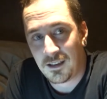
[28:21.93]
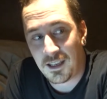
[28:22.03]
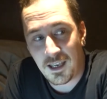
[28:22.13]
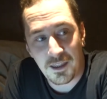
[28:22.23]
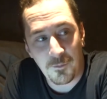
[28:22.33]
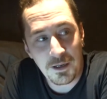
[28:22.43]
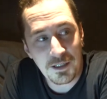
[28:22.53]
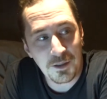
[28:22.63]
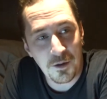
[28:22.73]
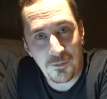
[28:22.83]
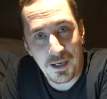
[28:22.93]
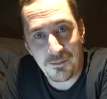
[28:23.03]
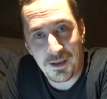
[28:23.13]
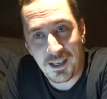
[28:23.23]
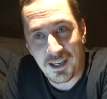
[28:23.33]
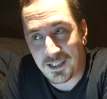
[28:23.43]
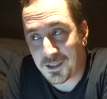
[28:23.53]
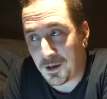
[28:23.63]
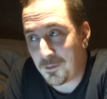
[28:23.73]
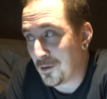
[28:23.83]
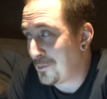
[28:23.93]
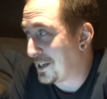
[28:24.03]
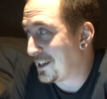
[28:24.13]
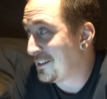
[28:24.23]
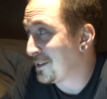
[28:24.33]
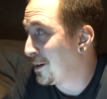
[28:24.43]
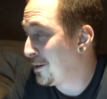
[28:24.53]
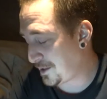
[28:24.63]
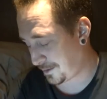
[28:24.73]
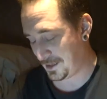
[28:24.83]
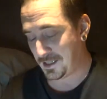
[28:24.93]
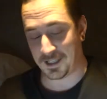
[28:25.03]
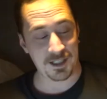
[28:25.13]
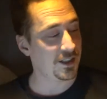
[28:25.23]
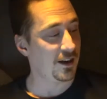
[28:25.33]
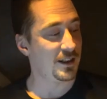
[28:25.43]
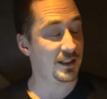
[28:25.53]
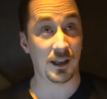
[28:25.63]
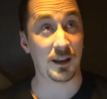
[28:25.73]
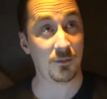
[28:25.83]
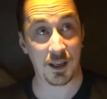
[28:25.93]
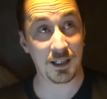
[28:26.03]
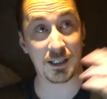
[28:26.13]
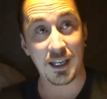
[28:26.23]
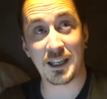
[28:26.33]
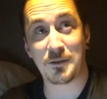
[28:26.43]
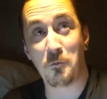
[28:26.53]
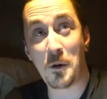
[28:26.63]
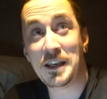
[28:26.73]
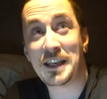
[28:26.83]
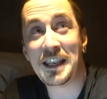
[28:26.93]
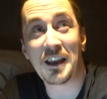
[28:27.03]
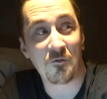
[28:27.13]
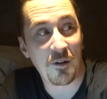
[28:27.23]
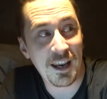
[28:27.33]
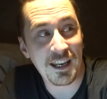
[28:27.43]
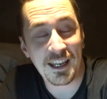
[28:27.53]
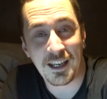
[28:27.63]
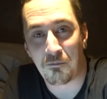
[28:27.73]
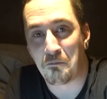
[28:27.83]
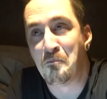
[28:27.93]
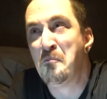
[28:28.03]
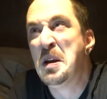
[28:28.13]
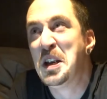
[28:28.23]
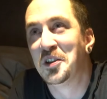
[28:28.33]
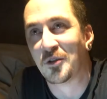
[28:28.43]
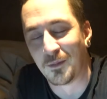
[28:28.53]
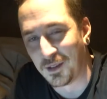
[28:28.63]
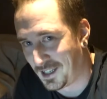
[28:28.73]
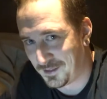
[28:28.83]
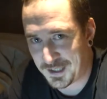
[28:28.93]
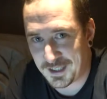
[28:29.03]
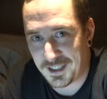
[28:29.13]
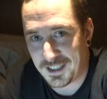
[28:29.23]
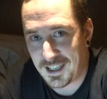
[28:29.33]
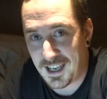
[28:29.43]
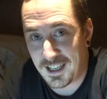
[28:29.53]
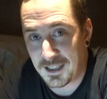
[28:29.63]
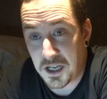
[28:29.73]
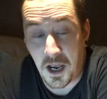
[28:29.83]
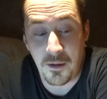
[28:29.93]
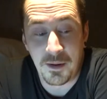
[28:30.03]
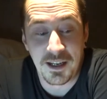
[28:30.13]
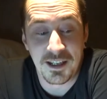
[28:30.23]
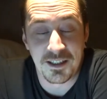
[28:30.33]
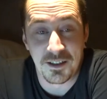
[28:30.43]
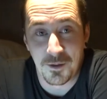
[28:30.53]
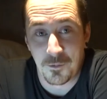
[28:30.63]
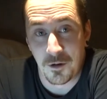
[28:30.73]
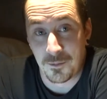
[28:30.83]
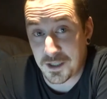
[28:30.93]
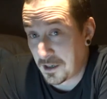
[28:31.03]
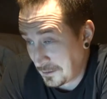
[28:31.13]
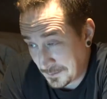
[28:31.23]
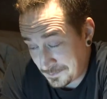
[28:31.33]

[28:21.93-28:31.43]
Yeah, the winter's not beaten me yet. It's quite warm in here at the moment. I'm in t-shirts. It's windy and rainy and miserable outside, and I'm in here snug and warm. So